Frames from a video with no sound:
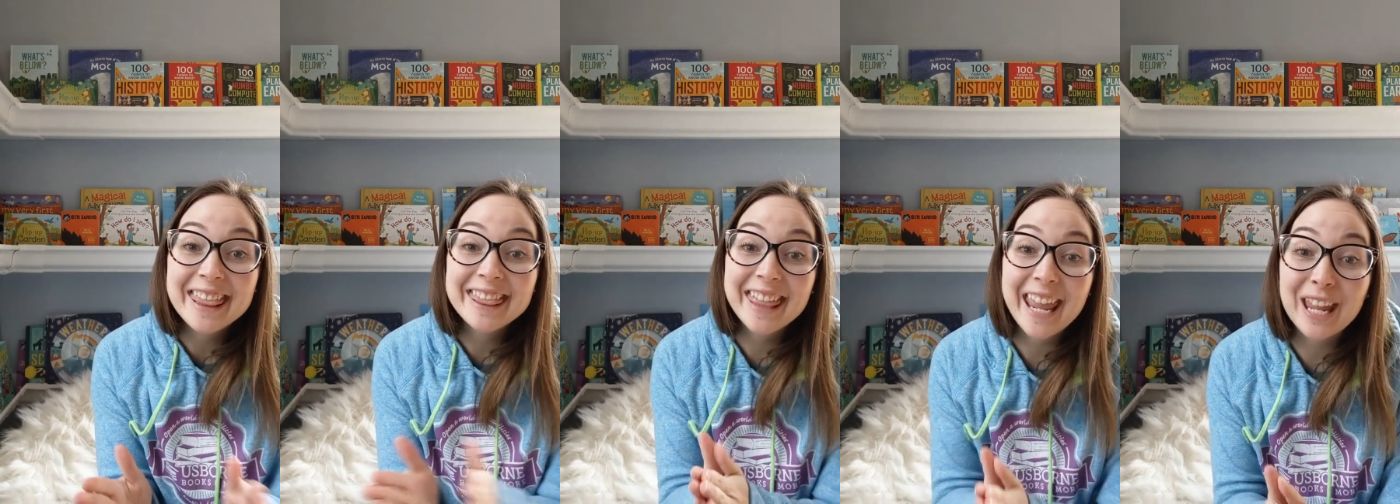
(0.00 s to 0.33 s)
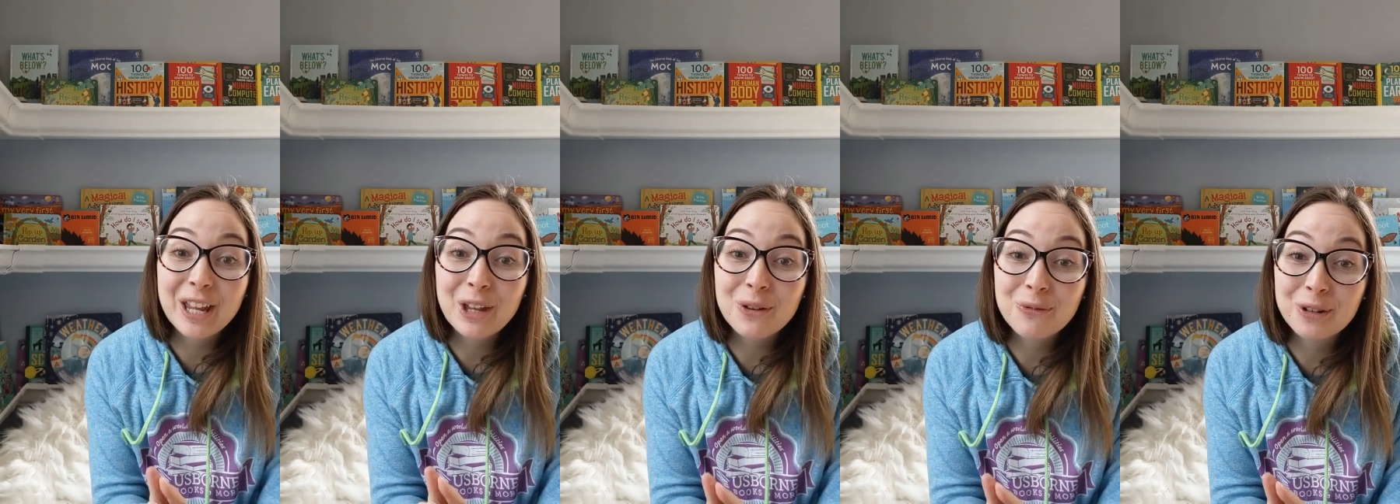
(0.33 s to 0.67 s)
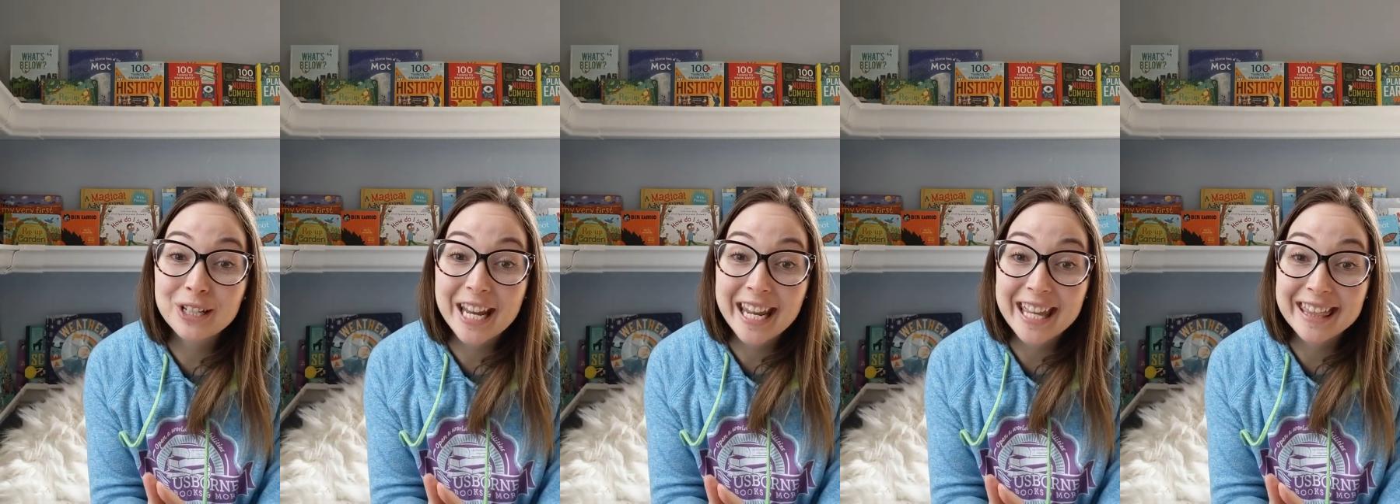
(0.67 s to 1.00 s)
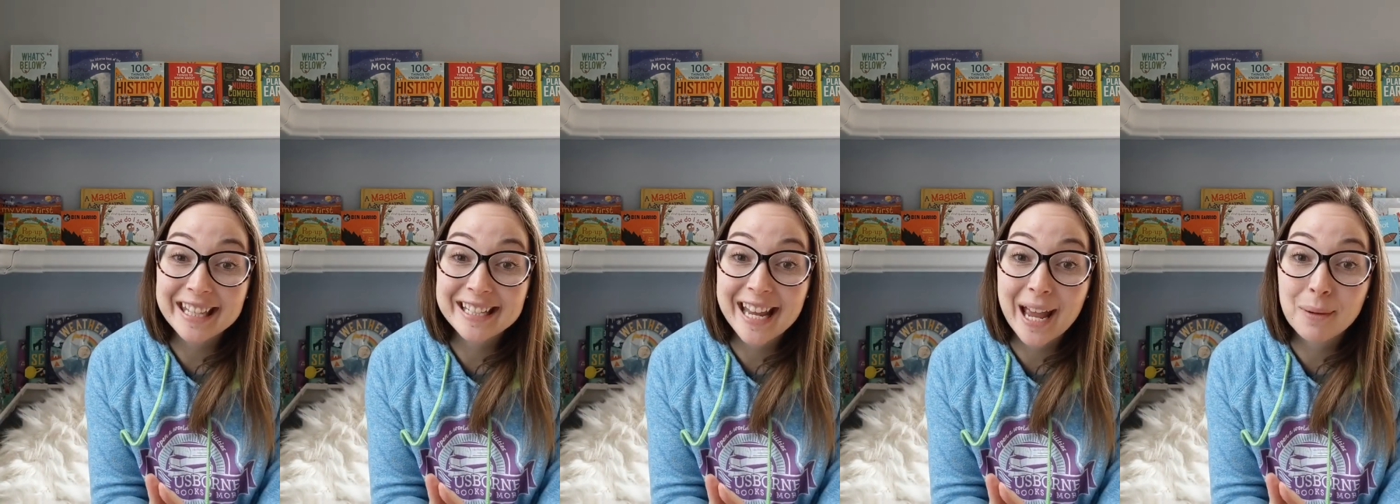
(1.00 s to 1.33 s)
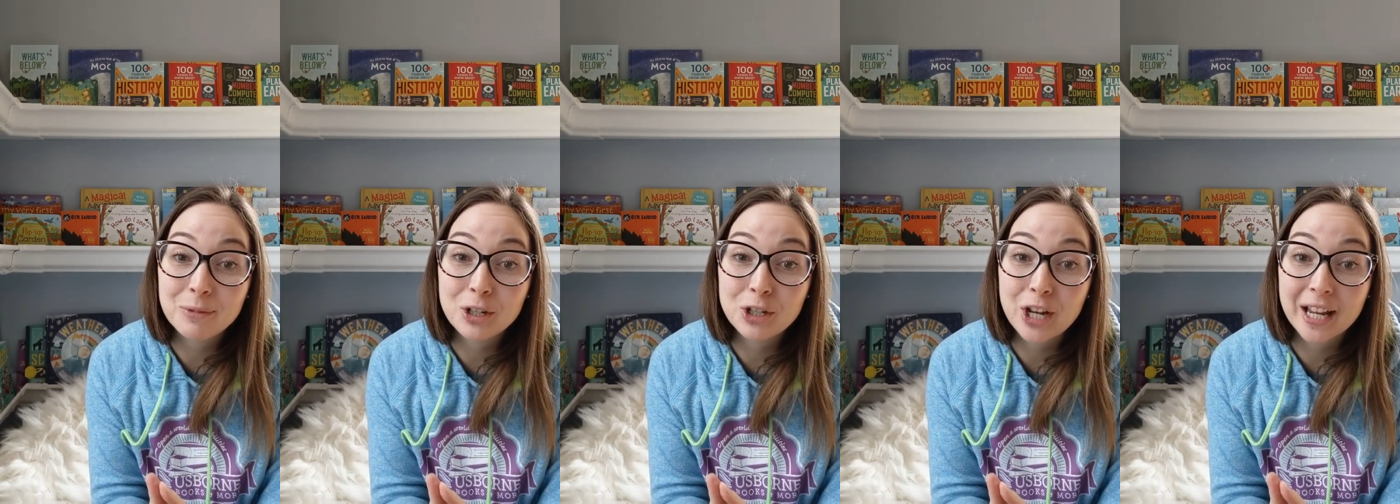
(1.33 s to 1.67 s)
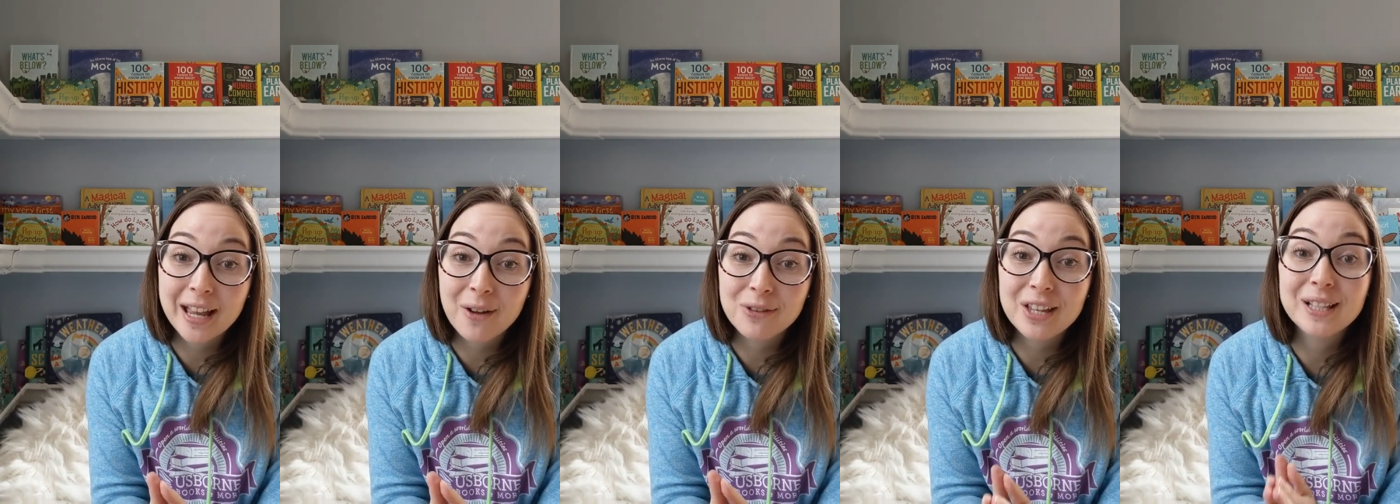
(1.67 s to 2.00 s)
Thank you for taking the time to
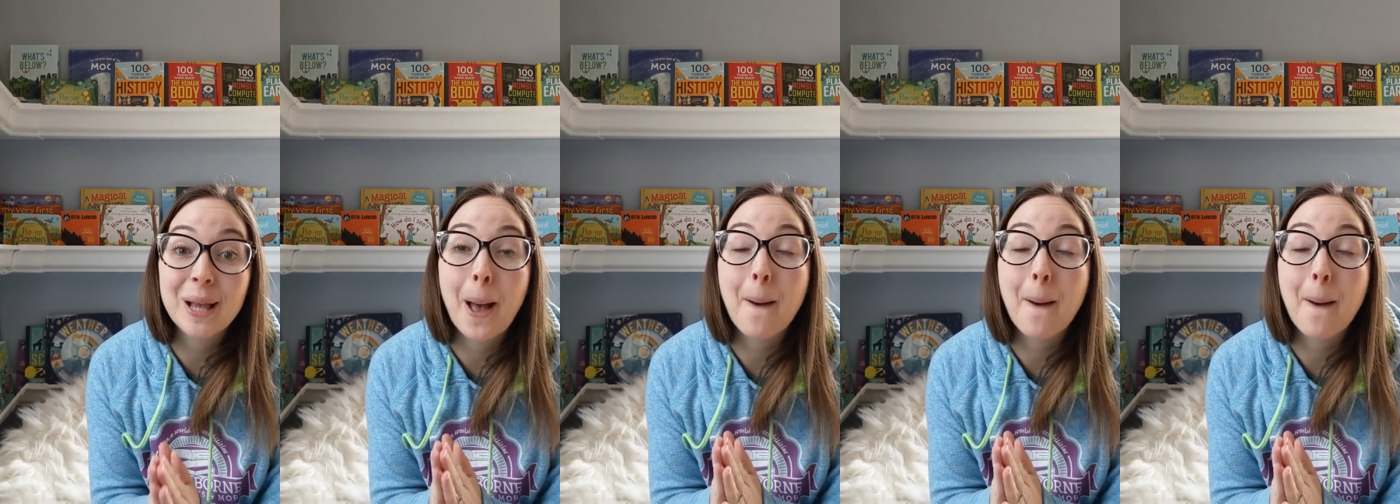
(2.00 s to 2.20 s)
check out these